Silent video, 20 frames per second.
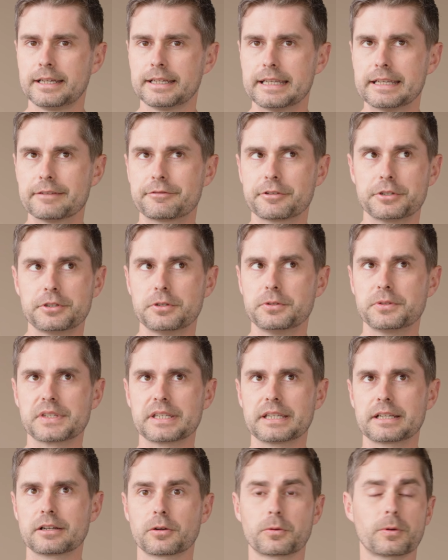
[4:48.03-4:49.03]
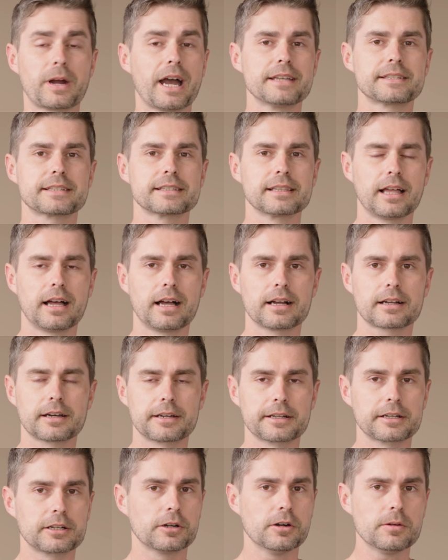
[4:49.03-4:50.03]
If you're using horizon lock
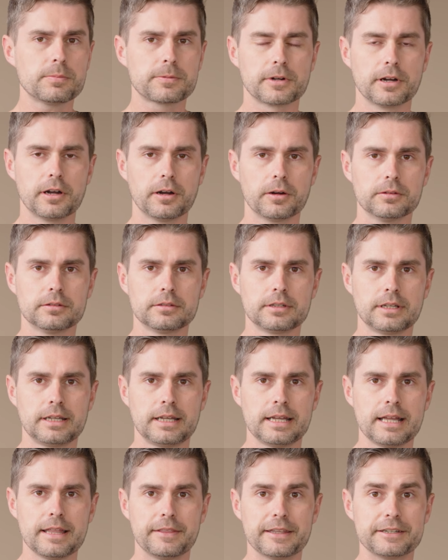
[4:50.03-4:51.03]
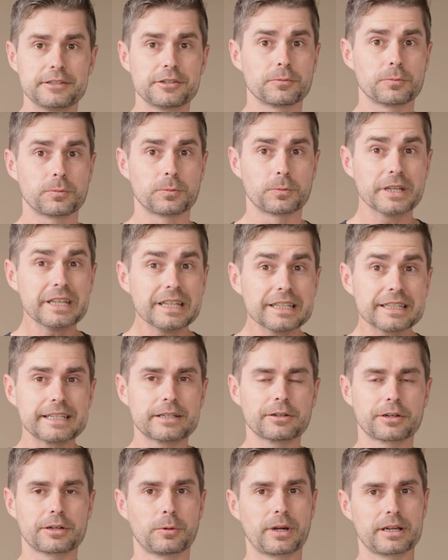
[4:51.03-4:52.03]
on a GoPro, then you're really
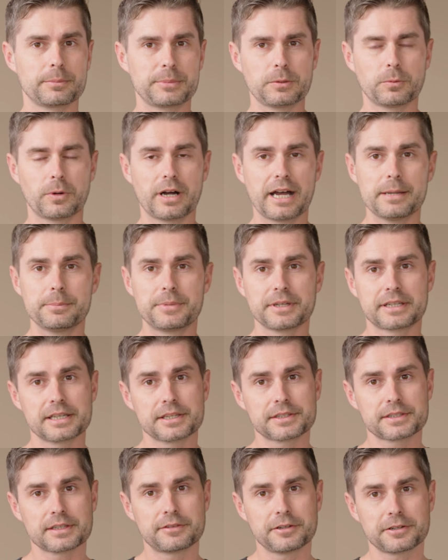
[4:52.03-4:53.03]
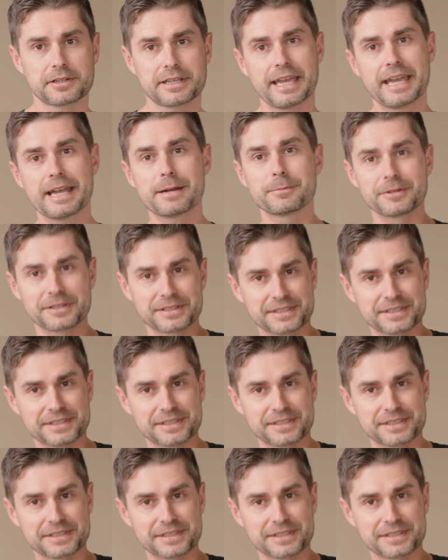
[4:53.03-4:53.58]
going to want to be wide, because if your camera